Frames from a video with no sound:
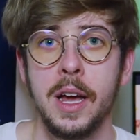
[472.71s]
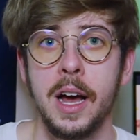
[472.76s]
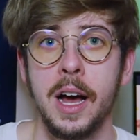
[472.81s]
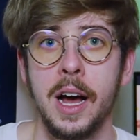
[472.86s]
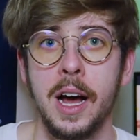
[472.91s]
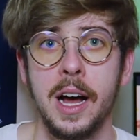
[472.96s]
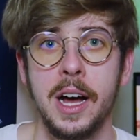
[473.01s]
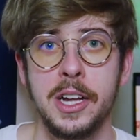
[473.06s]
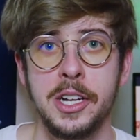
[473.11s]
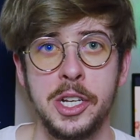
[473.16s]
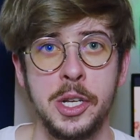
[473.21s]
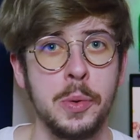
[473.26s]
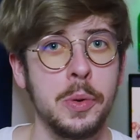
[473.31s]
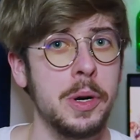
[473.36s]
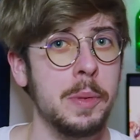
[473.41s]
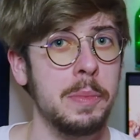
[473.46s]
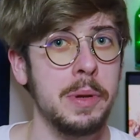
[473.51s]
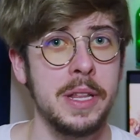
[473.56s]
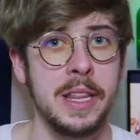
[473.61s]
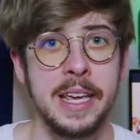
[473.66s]
Do you
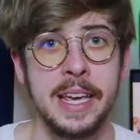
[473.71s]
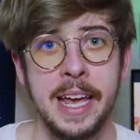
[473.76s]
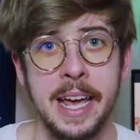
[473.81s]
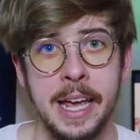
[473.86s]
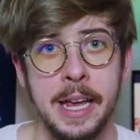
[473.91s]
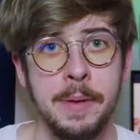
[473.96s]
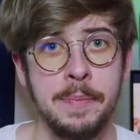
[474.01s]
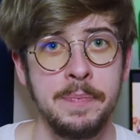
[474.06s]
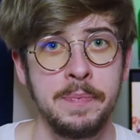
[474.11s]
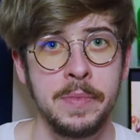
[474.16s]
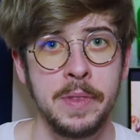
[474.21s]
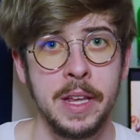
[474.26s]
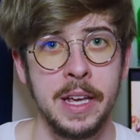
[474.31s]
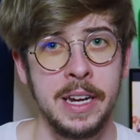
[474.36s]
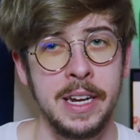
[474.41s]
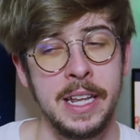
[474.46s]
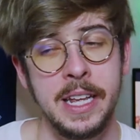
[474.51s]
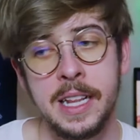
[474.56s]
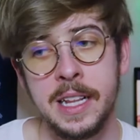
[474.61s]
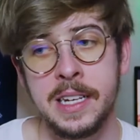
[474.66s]
want to play the game
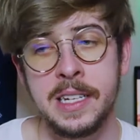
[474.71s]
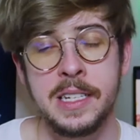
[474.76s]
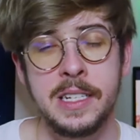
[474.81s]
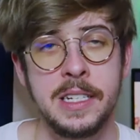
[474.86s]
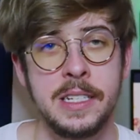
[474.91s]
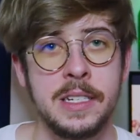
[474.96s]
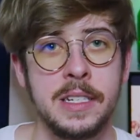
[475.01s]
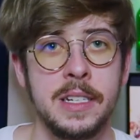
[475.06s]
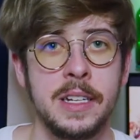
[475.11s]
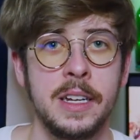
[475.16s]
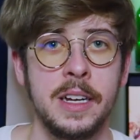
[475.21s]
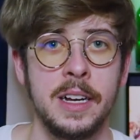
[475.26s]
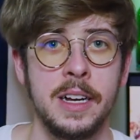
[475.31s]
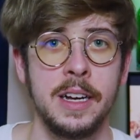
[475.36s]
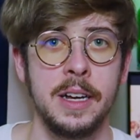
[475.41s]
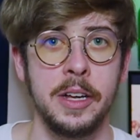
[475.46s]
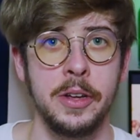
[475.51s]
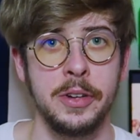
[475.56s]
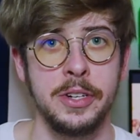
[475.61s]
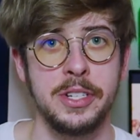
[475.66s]
in English?
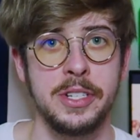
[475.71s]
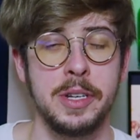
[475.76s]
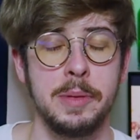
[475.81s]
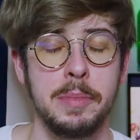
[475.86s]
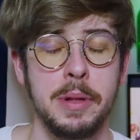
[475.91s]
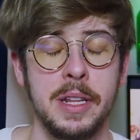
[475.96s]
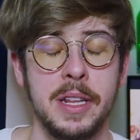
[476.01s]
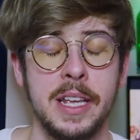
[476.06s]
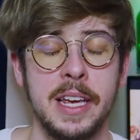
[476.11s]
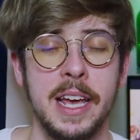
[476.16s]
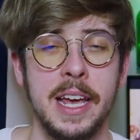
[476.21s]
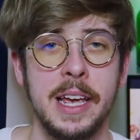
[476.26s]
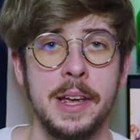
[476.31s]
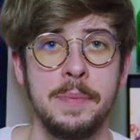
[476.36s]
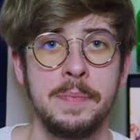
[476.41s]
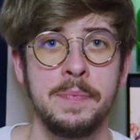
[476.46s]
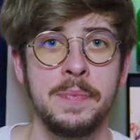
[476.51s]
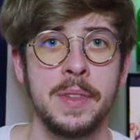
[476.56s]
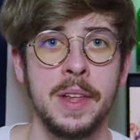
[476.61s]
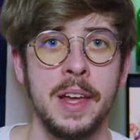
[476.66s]
Are you interested in playing the
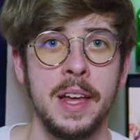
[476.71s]
game?